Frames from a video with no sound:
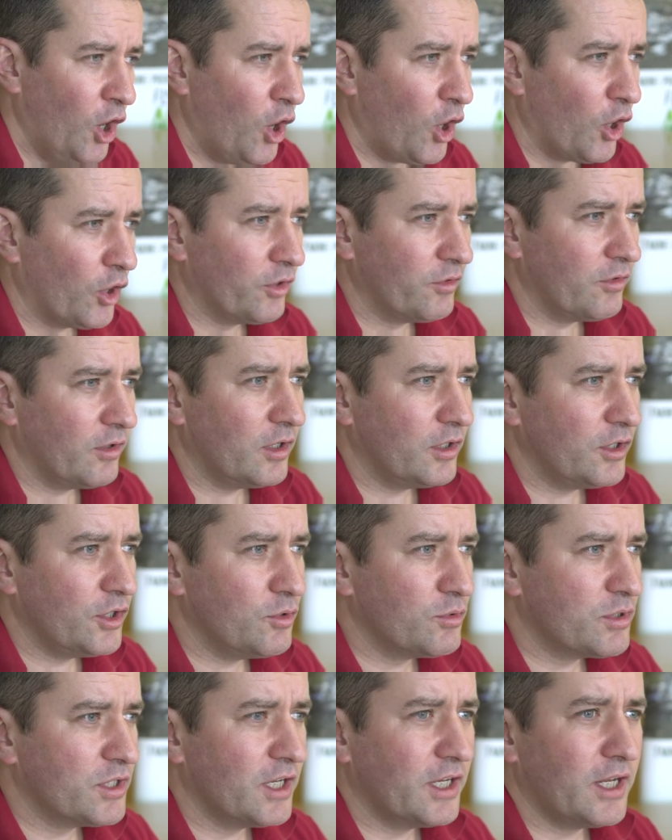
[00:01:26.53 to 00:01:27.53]
on
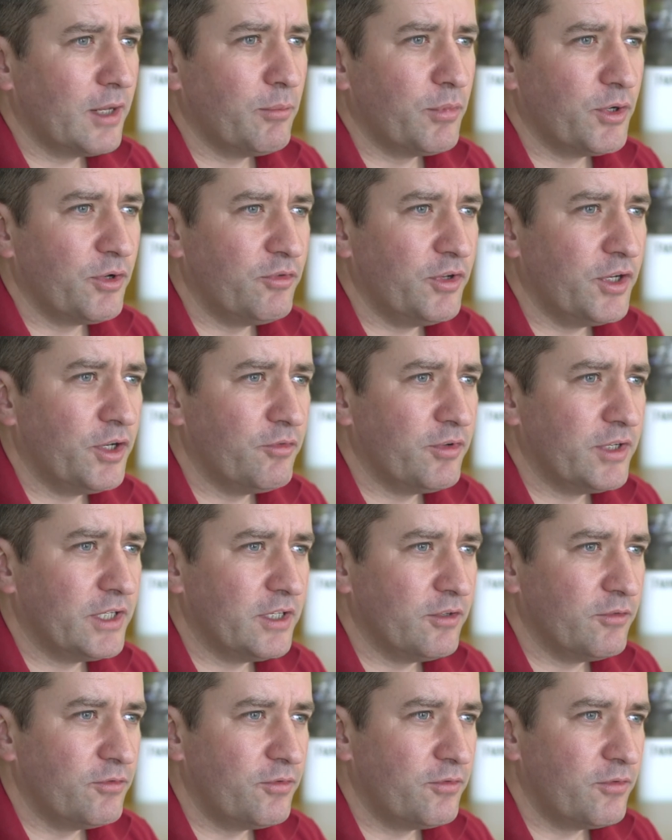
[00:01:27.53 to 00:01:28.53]
using a number of
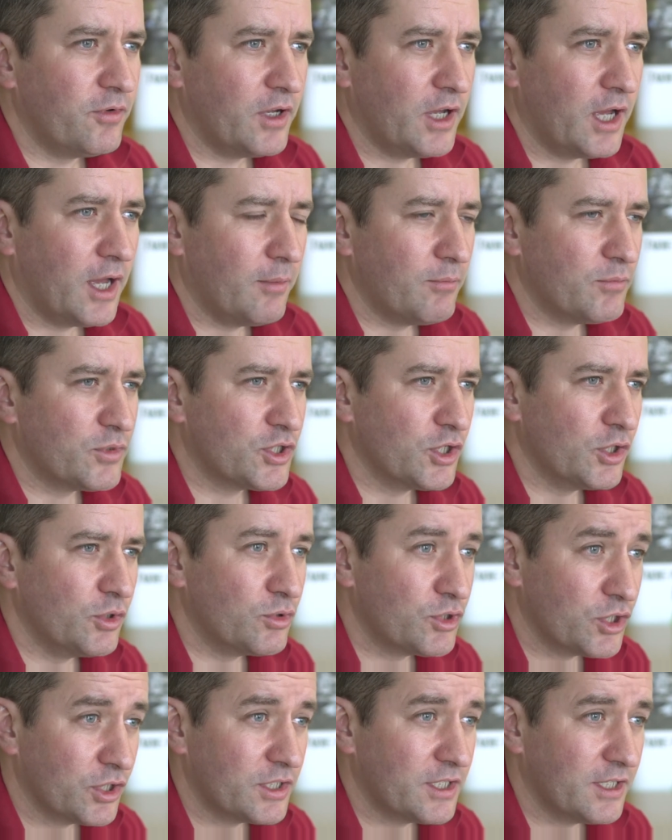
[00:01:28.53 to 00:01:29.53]
innovative
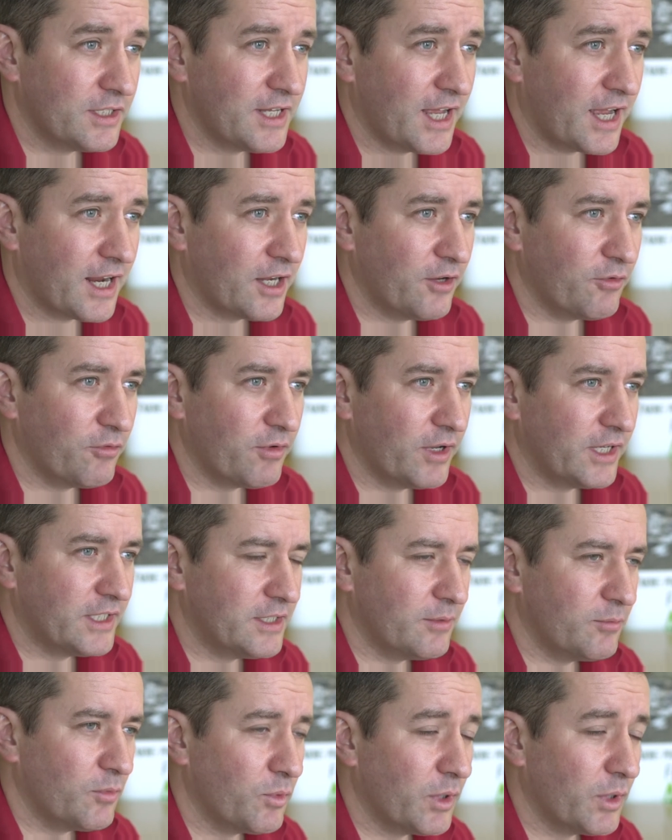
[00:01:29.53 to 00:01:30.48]
solutions to tackling fly tipping.